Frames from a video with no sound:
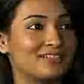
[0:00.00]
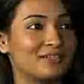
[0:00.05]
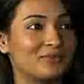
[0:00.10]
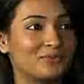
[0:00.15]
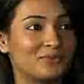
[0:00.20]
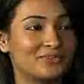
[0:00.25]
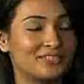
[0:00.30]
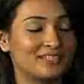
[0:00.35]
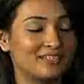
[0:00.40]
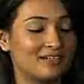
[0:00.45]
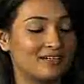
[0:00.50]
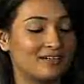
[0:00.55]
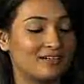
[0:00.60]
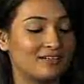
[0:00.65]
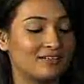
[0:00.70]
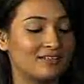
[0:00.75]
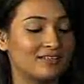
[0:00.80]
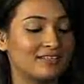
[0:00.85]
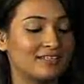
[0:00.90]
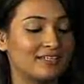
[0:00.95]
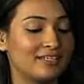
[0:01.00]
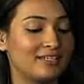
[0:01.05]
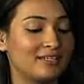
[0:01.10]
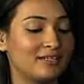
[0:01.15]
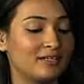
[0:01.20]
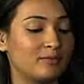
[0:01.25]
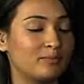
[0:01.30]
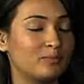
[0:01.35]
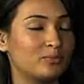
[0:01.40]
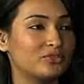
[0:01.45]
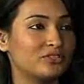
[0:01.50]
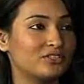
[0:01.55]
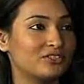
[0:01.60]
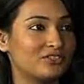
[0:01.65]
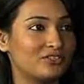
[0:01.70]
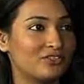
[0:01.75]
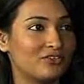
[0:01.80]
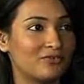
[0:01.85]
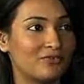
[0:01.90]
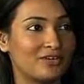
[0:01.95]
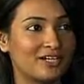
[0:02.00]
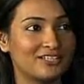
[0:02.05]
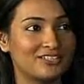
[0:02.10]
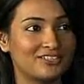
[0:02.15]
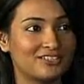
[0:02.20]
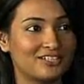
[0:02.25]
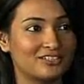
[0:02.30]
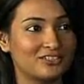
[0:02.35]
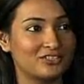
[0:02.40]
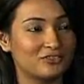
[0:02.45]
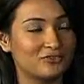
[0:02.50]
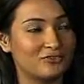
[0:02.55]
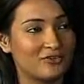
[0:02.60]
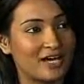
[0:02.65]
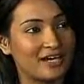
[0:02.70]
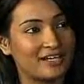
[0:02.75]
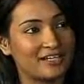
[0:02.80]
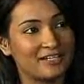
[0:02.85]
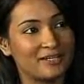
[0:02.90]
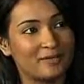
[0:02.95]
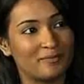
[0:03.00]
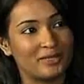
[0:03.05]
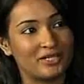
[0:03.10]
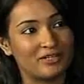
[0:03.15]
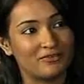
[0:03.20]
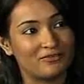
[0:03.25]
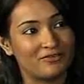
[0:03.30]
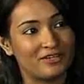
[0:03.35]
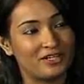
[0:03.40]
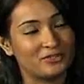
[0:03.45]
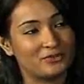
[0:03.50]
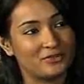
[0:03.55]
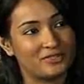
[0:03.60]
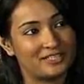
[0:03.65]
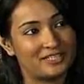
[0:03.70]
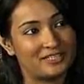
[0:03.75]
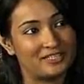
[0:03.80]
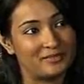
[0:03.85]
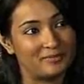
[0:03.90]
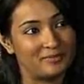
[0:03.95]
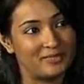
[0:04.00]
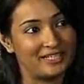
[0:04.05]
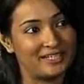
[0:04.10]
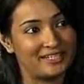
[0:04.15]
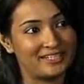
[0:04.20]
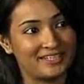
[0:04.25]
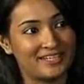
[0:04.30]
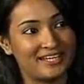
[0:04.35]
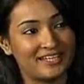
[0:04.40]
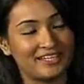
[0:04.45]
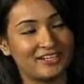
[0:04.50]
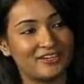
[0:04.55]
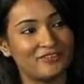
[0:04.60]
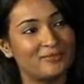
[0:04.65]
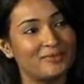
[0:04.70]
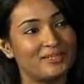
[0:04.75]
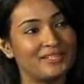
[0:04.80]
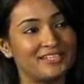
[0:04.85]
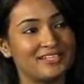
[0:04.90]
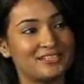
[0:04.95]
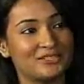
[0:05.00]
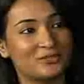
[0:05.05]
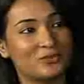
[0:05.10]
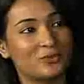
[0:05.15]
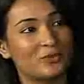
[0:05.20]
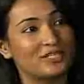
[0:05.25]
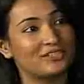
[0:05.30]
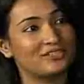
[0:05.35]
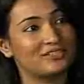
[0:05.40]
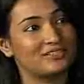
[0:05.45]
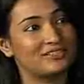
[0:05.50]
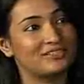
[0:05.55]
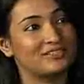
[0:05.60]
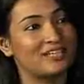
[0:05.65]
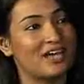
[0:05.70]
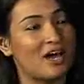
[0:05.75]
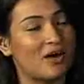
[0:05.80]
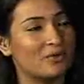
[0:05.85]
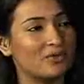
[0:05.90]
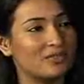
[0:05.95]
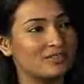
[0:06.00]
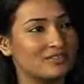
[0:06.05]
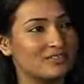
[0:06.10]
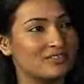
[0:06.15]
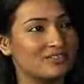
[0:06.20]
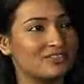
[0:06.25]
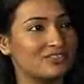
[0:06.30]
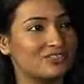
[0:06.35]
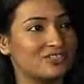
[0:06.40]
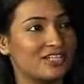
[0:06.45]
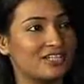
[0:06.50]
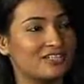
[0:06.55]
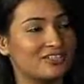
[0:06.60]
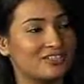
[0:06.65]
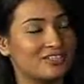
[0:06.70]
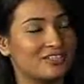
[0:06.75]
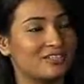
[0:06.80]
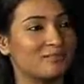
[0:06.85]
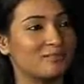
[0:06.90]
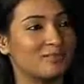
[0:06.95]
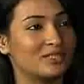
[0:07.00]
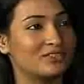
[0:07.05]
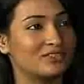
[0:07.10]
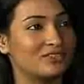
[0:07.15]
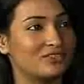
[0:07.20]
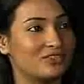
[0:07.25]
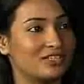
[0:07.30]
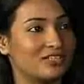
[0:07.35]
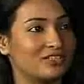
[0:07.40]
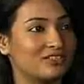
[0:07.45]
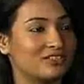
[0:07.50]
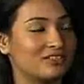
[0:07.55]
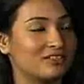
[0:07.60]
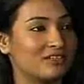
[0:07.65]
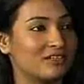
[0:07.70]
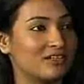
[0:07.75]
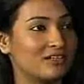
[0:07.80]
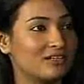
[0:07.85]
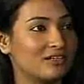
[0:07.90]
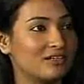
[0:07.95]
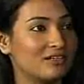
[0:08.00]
it was the position of vice chancellor for academic affairs was eliminated, and there have been these questions. How does this change the administration? Yes.